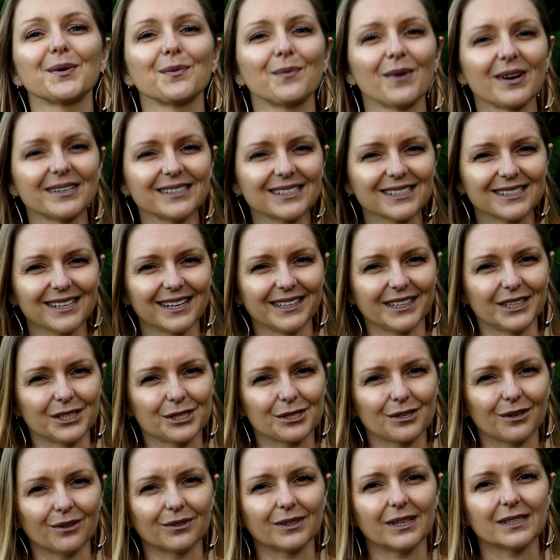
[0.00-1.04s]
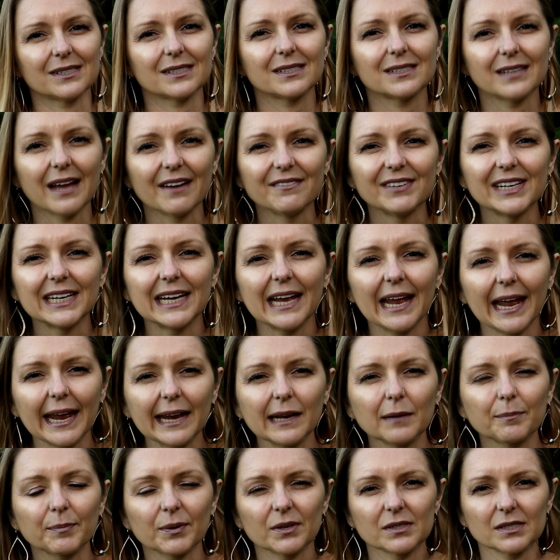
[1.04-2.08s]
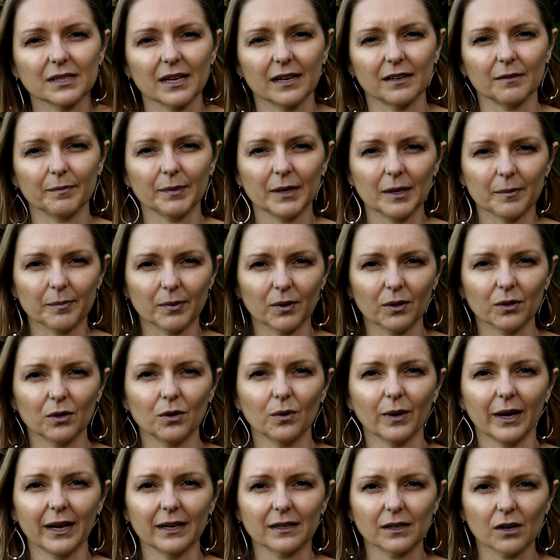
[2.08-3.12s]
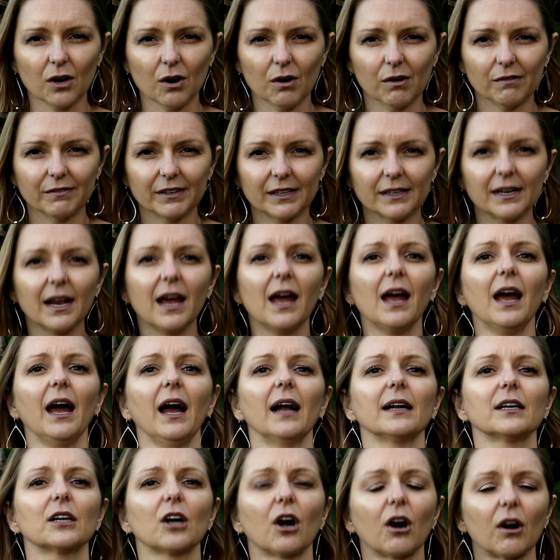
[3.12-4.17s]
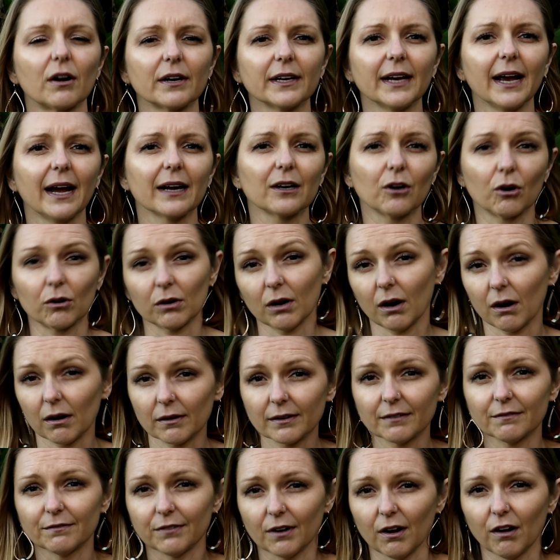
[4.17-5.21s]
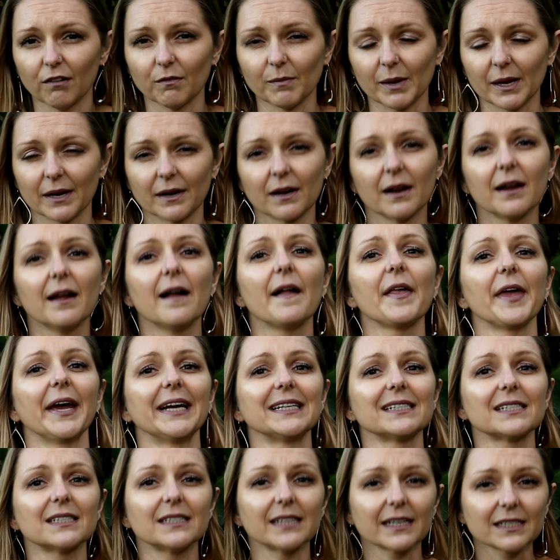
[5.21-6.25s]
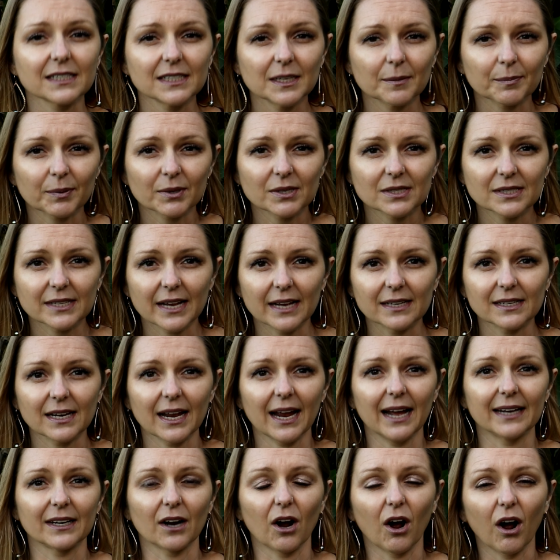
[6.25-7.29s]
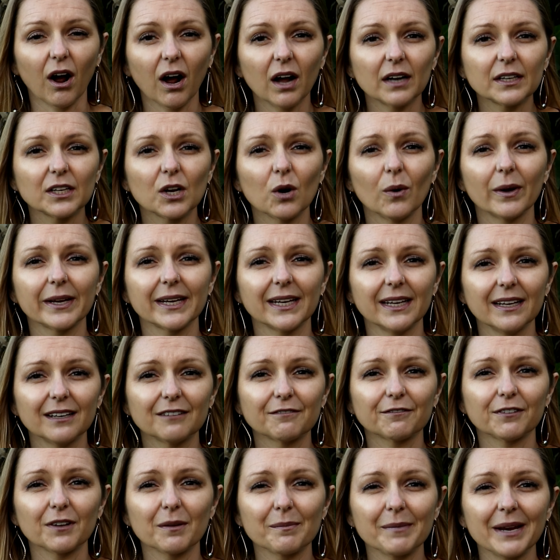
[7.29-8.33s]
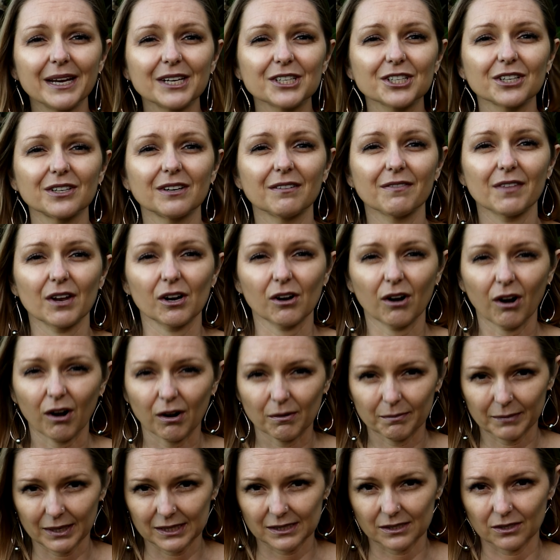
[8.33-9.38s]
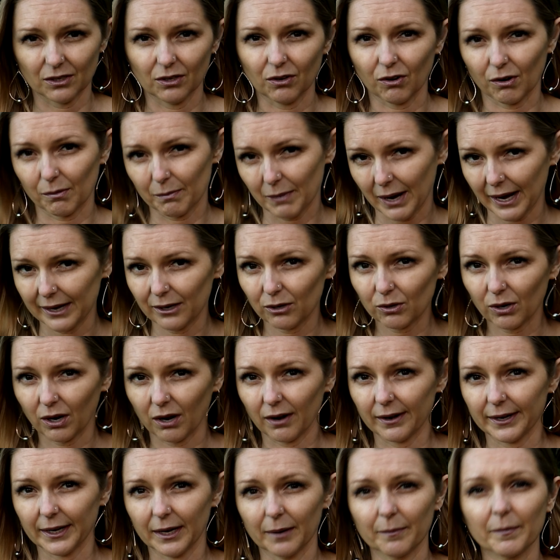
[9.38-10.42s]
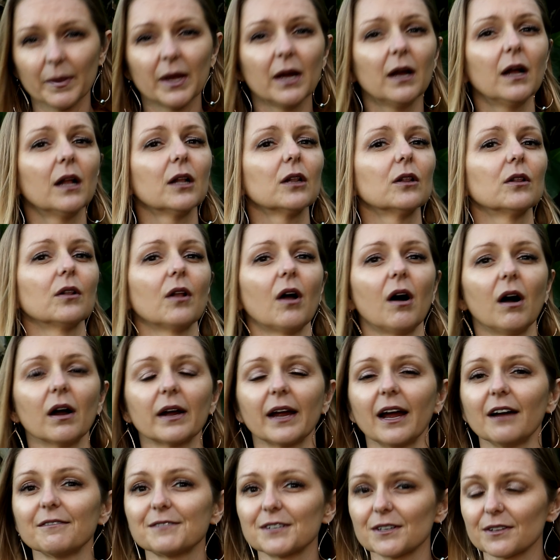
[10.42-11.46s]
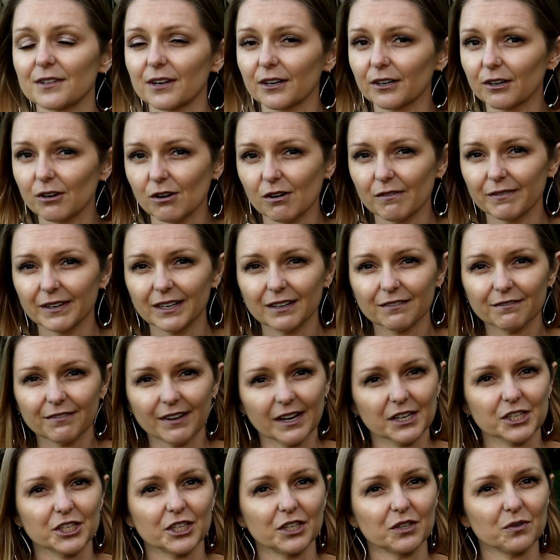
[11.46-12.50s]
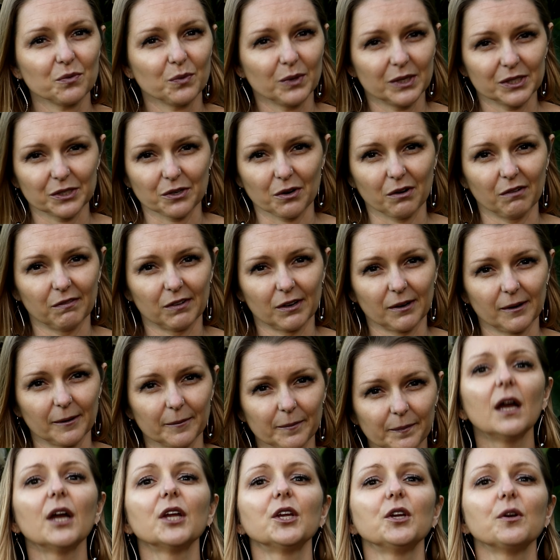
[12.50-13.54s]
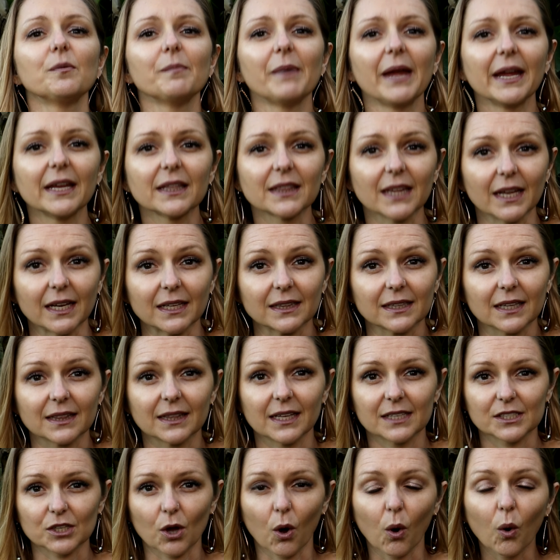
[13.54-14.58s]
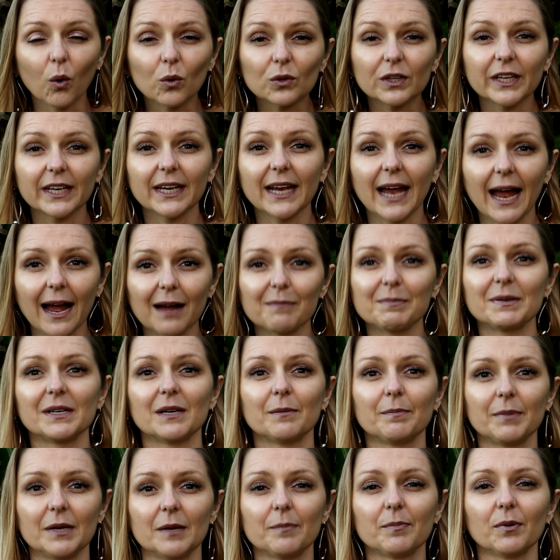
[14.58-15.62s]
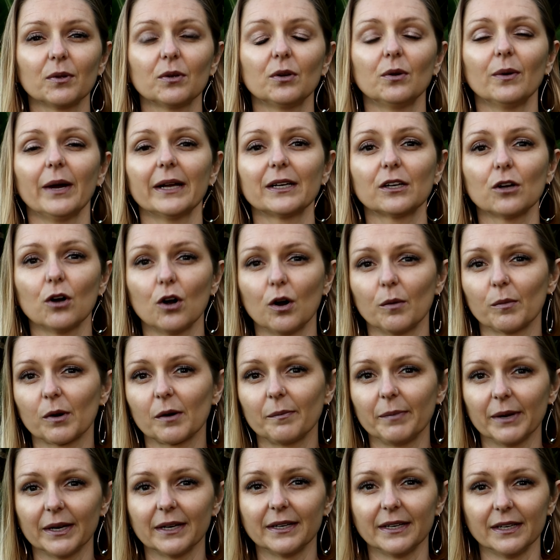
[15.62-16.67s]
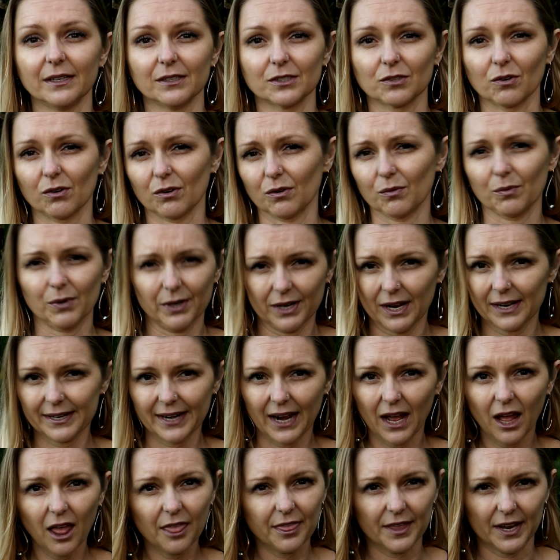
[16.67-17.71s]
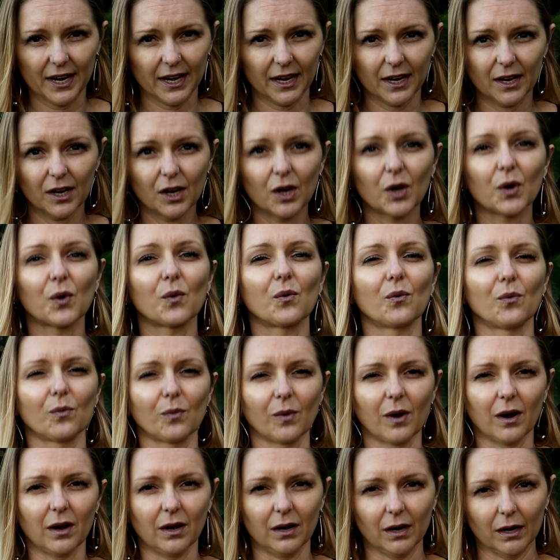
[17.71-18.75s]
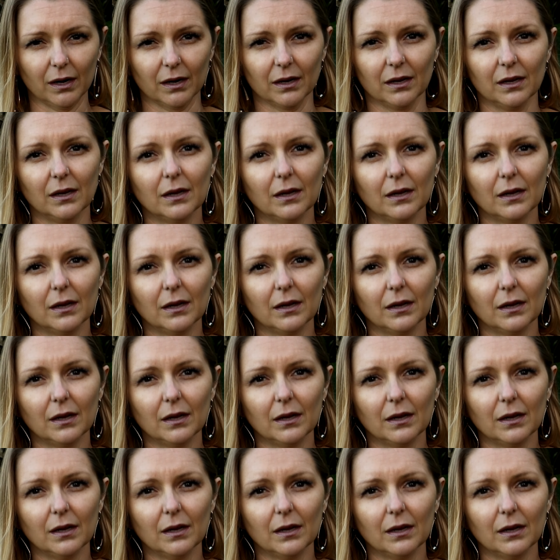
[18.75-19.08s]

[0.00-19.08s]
One study showed that 78% of people who had COVID had cardiac or heart involvement, and 60% had ongoing inflammation of their heart muscle or myocardium long after their COVID infection was over. You may think that this only happened in people who had comorbidities or were not healthy. Wrong.